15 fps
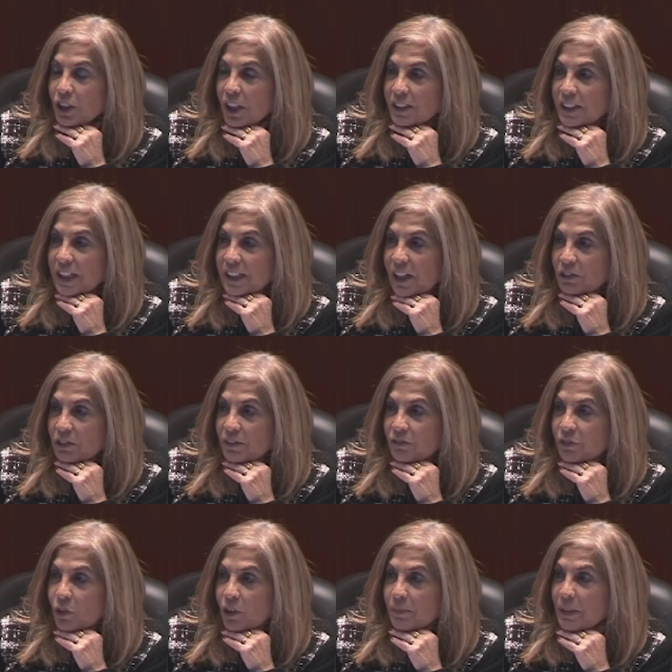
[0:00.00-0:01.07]
it's not that
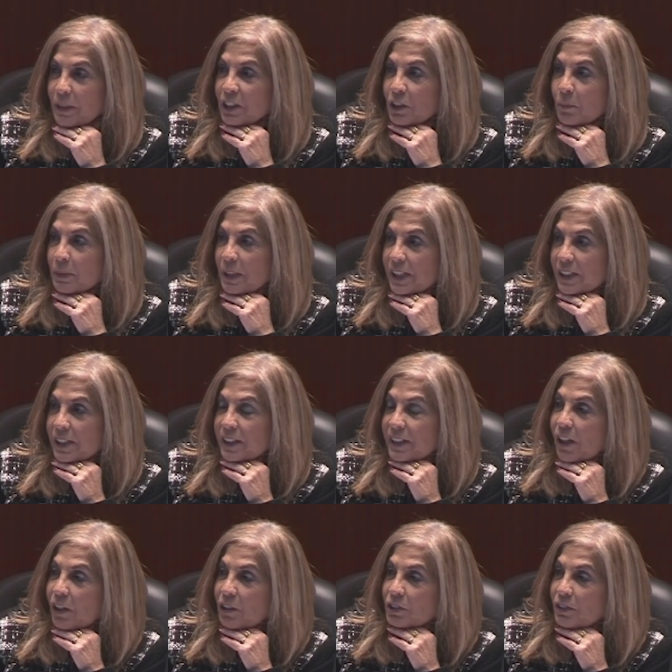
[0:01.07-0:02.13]
Councillor Ford made an
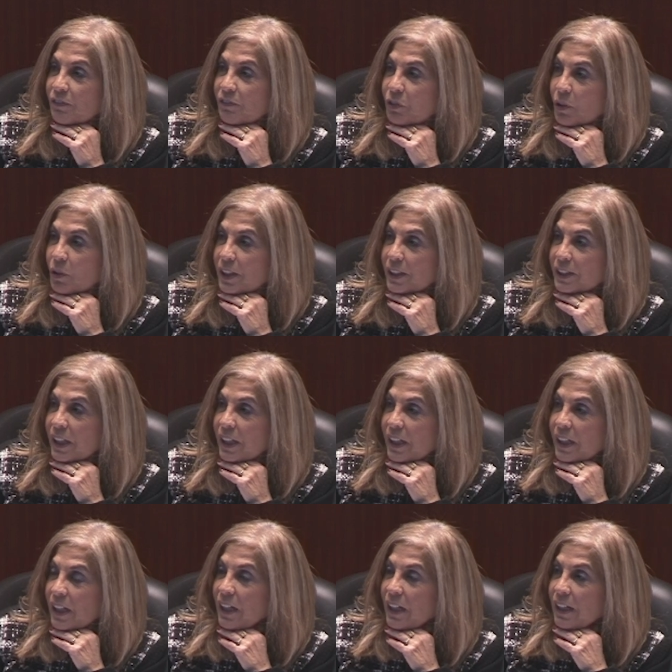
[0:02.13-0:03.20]
opinion. Councillor
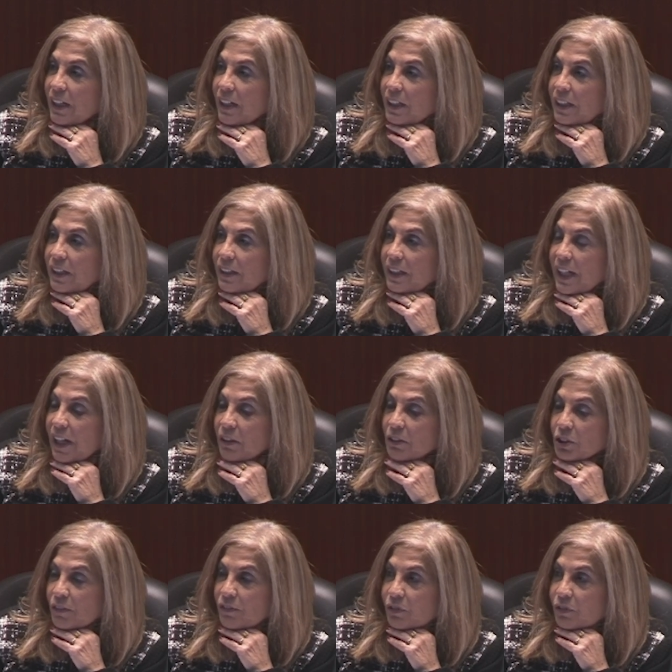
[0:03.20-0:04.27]
Ford,
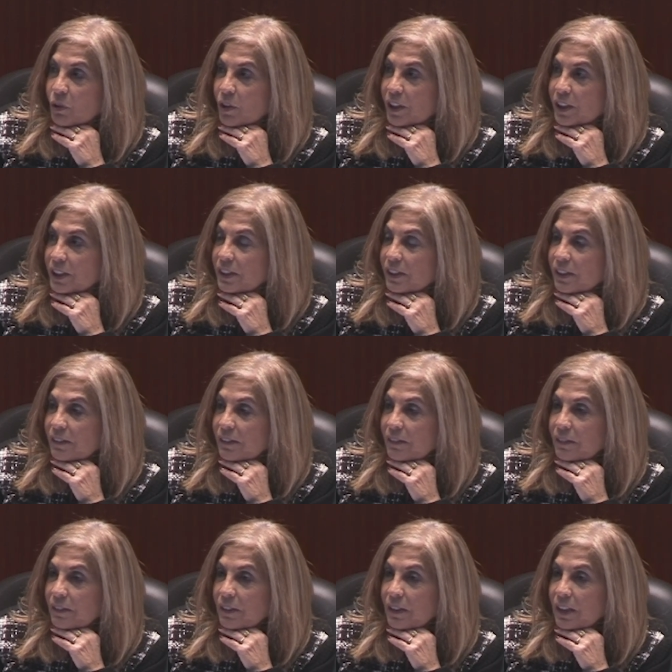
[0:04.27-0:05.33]
Councillor Ford
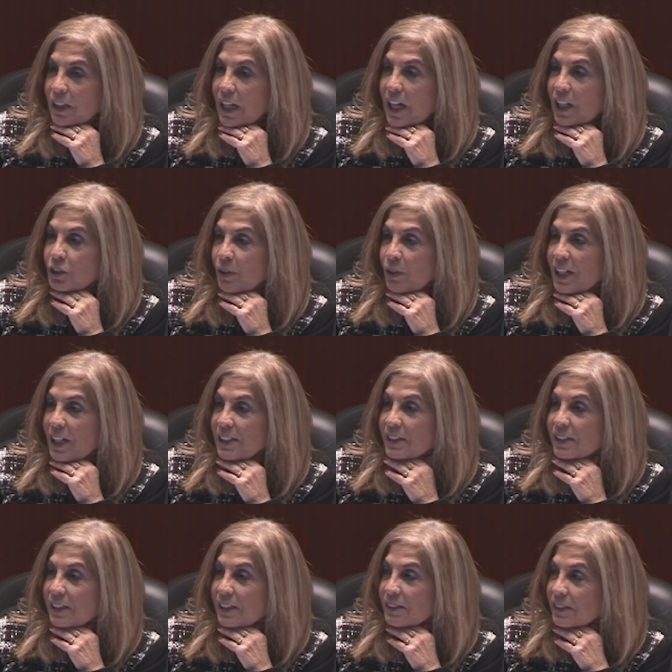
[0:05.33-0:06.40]

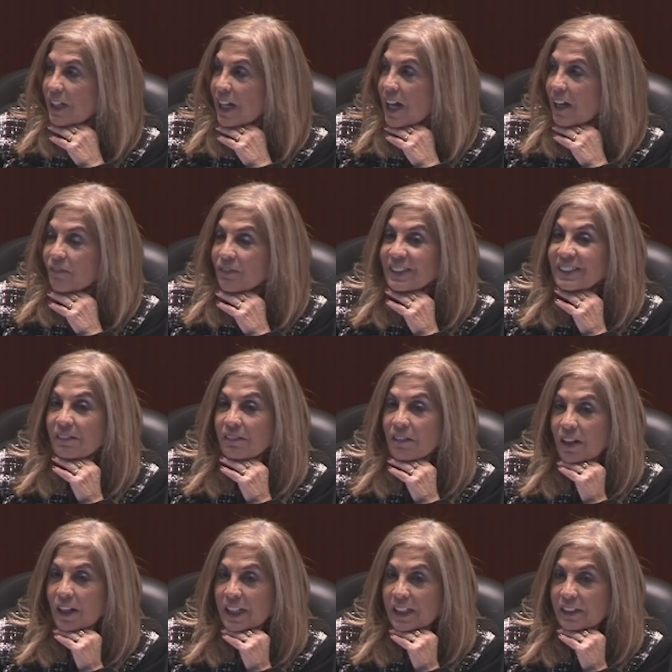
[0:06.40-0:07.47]
addressed the staff
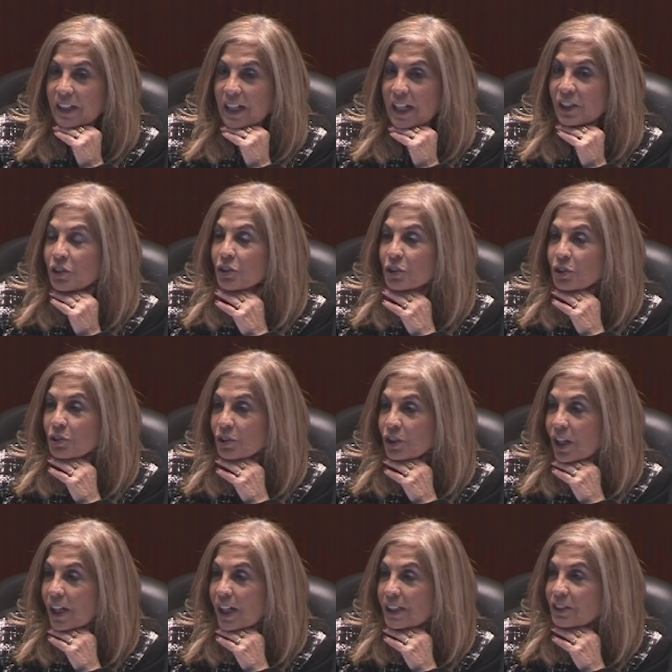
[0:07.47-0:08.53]
as lying, and you
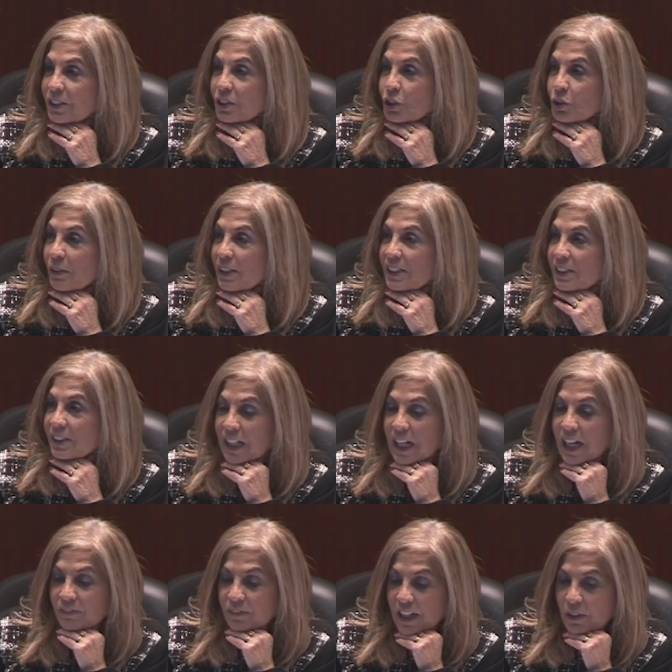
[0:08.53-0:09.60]
do not
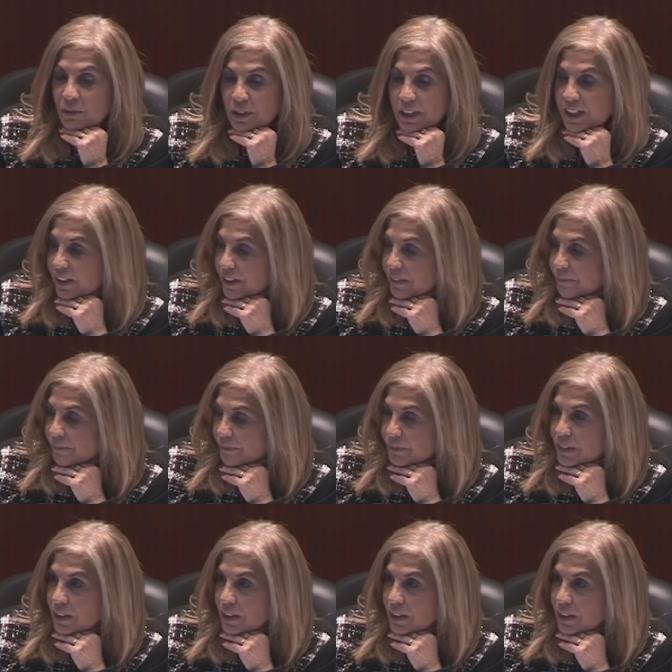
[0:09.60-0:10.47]
treat staff that way.